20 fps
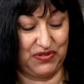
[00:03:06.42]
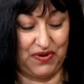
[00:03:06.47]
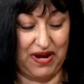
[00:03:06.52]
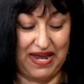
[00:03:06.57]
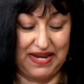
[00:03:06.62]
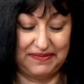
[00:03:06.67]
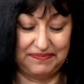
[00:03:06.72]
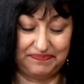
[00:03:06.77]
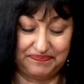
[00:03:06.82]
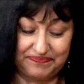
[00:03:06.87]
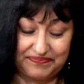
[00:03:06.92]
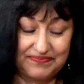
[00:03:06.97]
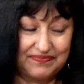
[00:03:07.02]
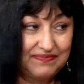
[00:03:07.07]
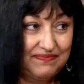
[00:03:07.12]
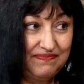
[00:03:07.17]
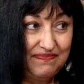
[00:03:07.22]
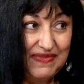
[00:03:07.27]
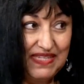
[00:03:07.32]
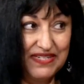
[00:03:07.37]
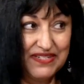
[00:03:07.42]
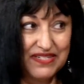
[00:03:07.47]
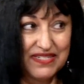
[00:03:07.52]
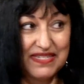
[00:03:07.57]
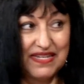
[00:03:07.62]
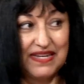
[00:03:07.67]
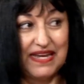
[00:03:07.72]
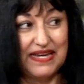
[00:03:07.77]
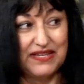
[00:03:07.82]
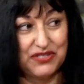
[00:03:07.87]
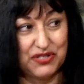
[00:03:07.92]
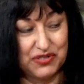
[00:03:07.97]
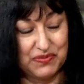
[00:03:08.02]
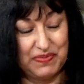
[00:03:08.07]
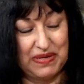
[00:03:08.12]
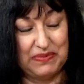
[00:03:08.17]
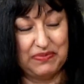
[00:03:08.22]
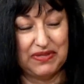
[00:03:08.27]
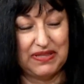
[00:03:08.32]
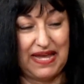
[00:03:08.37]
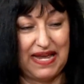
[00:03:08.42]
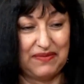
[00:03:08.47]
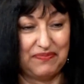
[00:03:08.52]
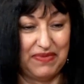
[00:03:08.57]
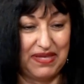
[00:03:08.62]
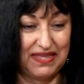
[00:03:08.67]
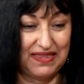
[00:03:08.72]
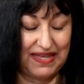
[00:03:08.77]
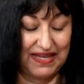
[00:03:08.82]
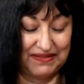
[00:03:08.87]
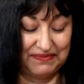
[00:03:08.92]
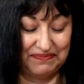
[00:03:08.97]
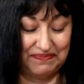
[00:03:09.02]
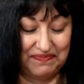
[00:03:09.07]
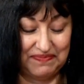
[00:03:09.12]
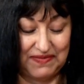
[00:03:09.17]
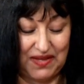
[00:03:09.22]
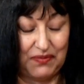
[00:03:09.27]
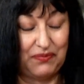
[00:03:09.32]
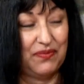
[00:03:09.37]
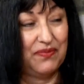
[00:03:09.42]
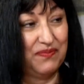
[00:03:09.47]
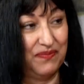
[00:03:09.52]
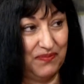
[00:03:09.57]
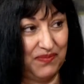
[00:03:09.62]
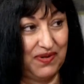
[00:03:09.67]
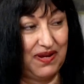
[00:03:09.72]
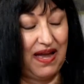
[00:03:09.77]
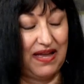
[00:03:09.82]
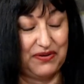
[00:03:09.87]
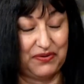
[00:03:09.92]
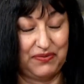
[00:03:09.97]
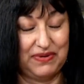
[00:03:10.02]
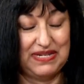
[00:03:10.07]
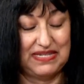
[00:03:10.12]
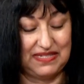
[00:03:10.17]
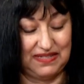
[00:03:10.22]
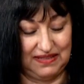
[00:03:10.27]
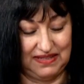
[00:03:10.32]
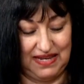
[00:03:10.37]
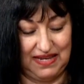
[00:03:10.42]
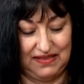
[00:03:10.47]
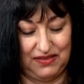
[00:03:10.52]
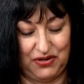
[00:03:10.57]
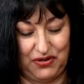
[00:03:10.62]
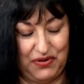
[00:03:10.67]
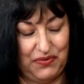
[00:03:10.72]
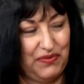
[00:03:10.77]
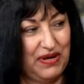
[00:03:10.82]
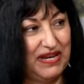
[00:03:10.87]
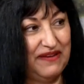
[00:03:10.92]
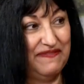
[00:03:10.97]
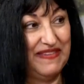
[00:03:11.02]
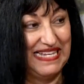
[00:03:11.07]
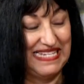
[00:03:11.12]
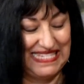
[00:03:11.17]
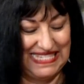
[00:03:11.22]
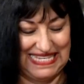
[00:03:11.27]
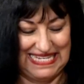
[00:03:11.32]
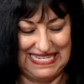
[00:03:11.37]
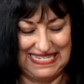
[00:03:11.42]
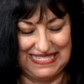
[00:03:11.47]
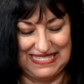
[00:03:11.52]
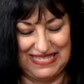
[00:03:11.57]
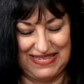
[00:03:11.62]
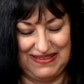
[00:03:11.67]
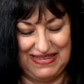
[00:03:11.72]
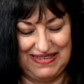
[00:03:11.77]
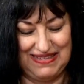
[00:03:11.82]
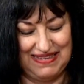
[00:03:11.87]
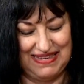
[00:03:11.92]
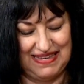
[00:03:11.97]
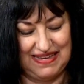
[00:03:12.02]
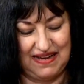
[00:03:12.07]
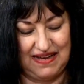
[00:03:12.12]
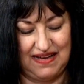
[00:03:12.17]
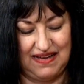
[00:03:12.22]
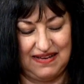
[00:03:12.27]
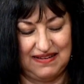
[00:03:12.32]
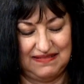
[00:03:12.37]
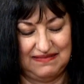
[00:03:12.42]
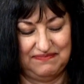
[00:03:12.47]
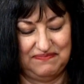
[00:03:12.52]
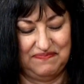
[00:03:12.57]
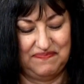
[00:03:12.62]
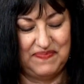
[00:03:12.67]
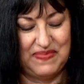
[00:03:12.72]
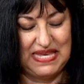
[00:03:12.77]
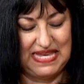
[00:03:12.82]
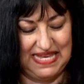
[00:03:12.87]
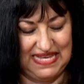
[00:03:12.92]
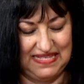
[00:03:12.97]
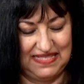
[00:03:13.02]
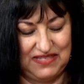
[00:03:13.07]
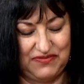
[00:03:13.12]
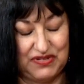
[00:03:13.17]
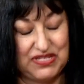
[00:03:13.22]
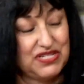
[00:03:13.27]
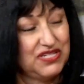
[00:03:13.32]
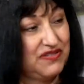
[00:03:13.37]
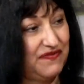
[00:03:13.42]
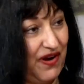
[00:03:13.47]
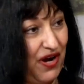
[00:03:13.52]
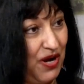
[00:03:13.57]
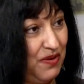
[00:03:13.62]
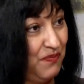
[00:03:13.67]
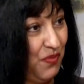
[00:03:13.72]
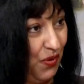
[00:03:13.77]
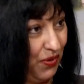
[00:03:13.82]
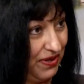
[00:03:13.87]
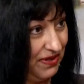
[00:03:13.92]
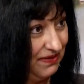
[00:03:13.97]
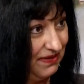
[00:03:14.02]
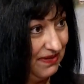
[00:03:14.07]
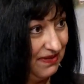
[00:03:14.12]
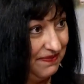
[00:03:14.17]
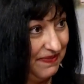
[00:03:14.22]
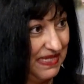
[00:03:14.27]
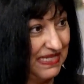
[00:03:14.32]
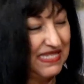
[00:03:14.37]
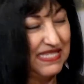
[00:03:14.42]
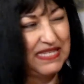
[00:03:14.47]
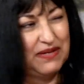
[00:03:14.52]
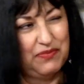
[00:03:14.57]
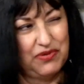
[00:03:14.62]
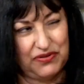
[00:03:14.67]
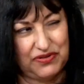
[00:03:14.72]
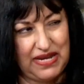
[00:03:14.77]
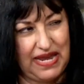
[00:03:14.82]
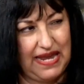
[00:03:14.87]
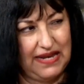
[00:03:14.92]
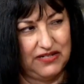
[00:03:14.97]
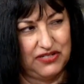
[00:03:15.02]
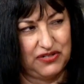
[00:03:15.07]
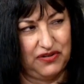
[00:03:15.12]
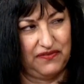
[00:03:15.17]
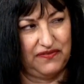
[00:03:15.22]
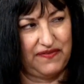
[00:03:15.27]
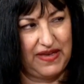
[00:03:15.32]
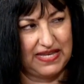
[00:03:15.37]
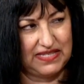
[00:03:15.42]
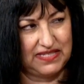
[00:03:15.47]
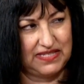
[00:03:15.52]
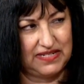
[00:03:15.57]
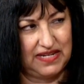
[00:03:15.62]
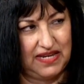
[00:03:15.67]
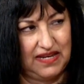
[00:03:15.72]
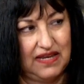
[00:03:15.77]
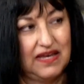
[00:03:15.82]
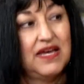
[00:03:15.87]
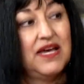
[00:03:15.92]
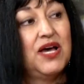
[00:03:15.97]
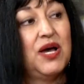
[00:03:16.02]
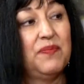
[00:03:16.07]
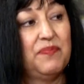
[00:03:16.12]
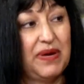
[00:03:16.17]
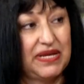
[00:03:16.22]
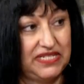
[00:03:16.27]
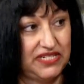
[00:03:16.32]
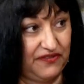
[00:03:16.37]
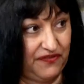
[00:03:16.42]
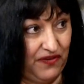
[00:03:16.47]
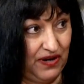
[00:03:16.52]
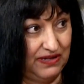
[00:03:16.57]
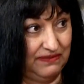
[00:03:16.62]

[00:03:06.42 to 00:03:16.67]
right? Just in case there's people like me that kind of recently learned what VCs means, which is very important. It's similar to angel investing, but different,